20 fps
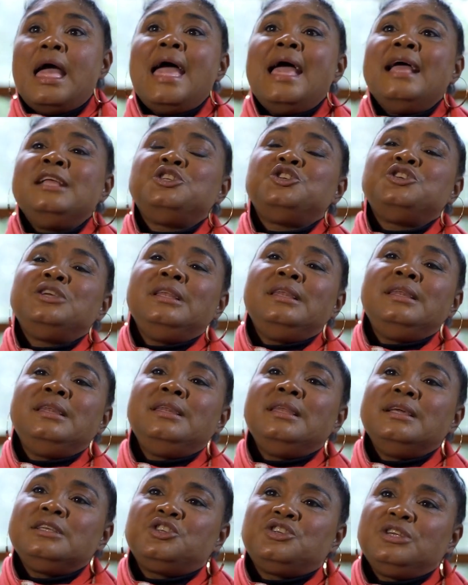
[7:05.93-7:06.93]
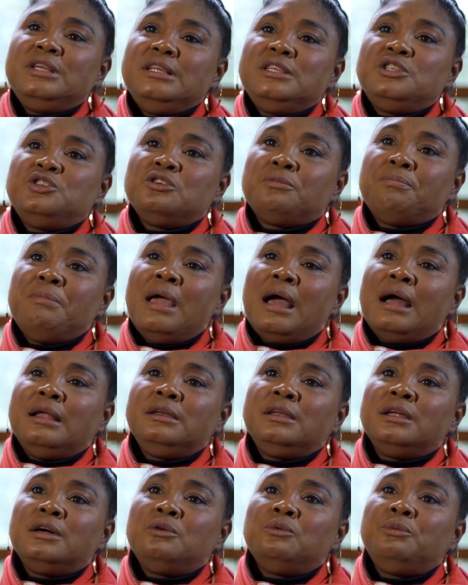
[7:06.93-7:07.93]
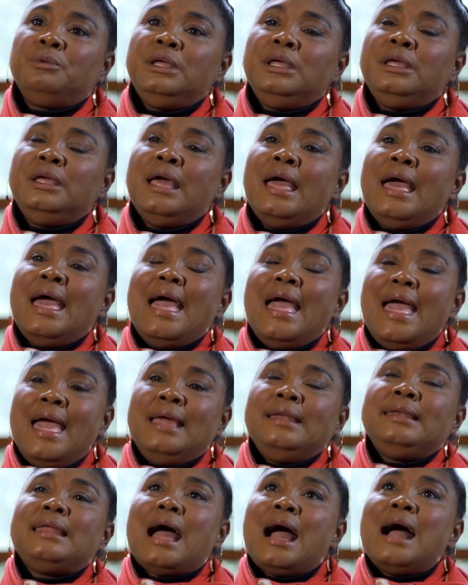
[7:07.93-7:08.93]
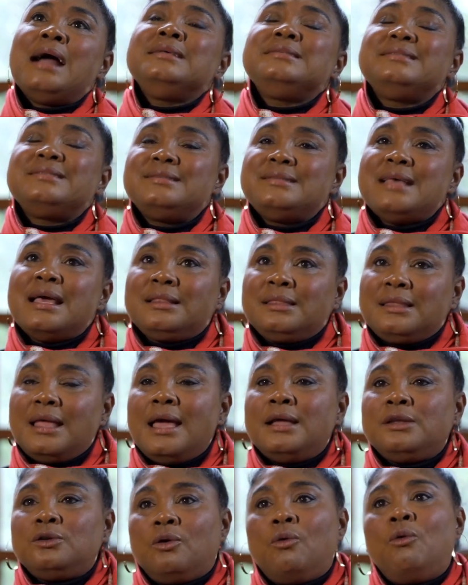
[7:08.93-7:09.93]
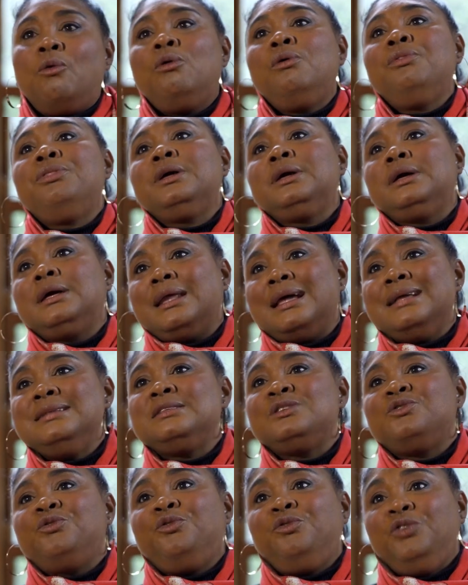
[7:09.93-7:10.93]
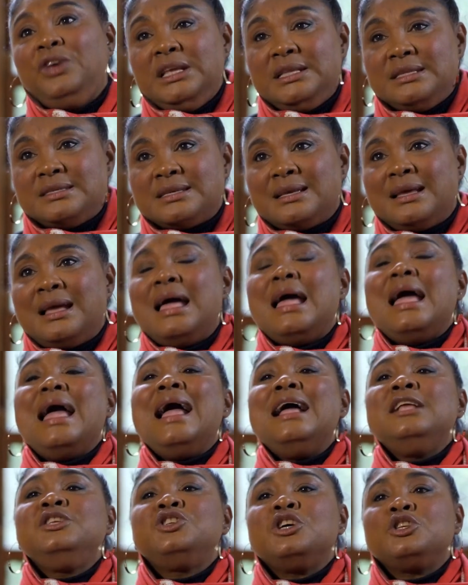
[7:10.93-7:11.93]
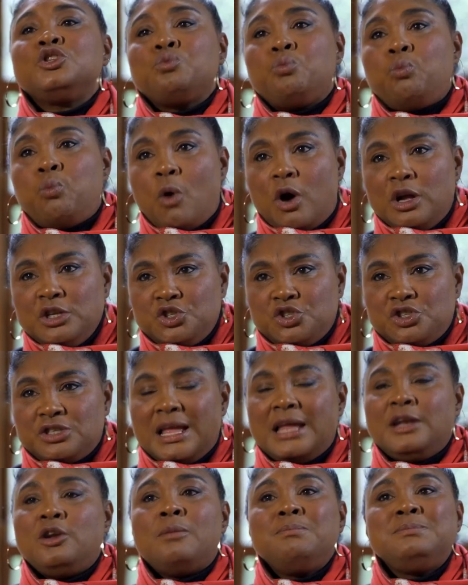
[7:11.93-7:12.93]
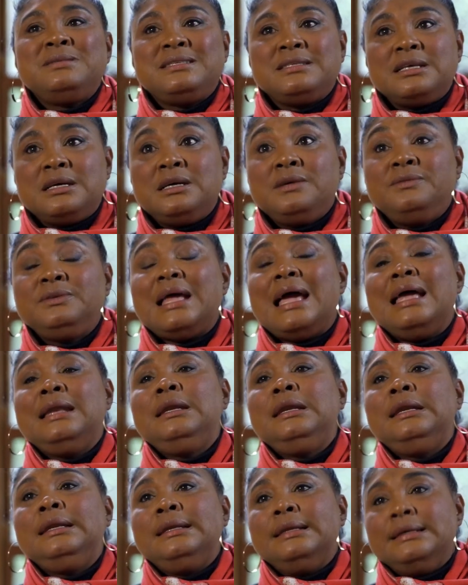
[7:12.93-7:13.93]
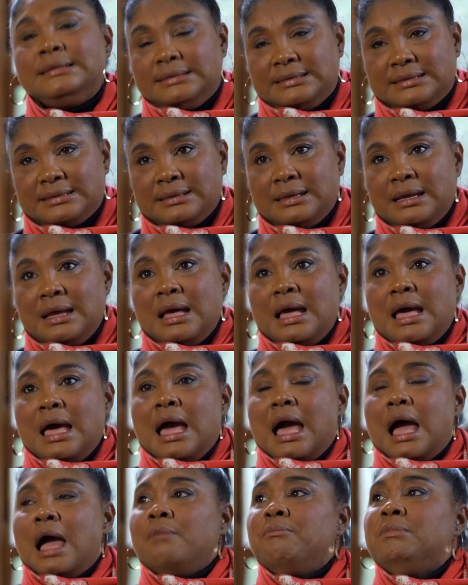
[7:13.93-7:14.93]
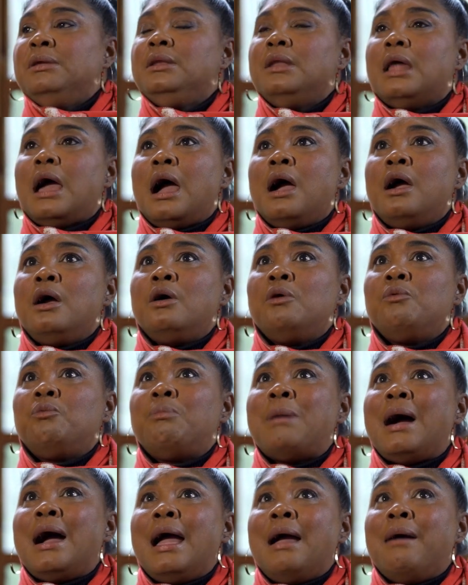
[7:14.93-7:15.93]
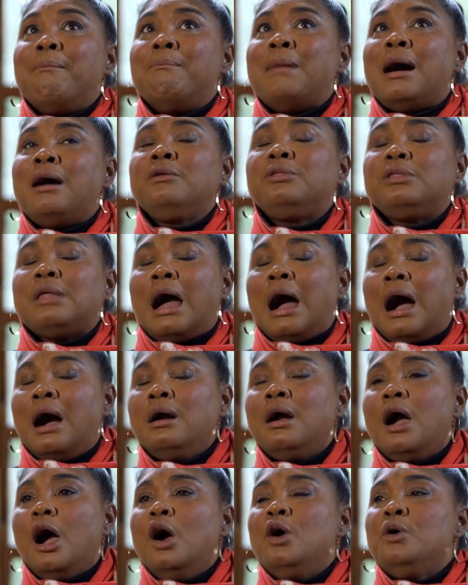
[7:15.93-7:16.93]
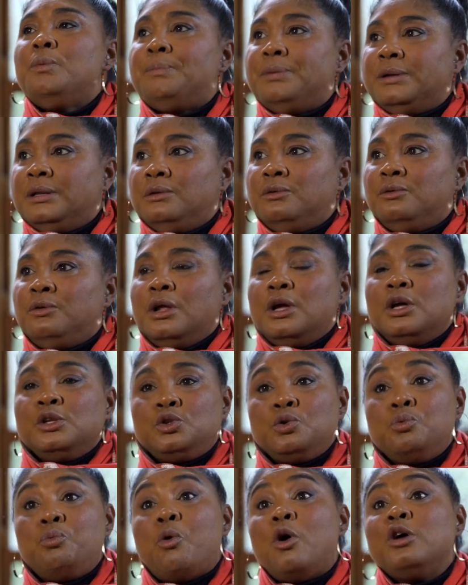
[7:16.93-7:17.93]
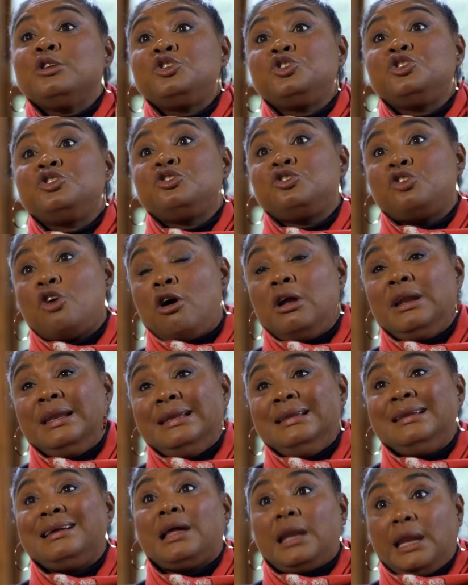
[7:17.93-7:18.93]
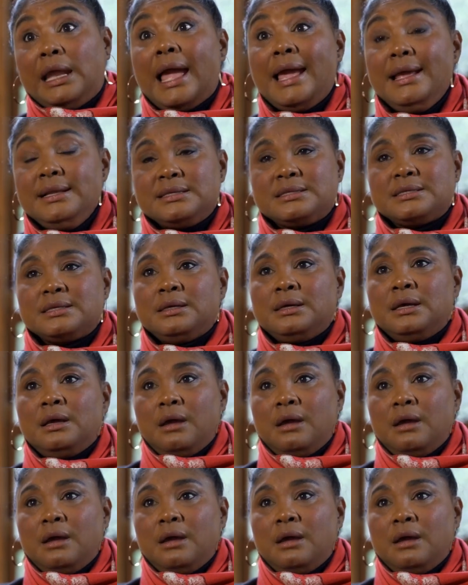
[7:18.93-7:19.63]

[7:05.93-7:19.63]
And she literally took me under her wing, and I sat at all the greats' feet and just watched and observed and learnt. I mean, my mouth hung open to watch Charlene create.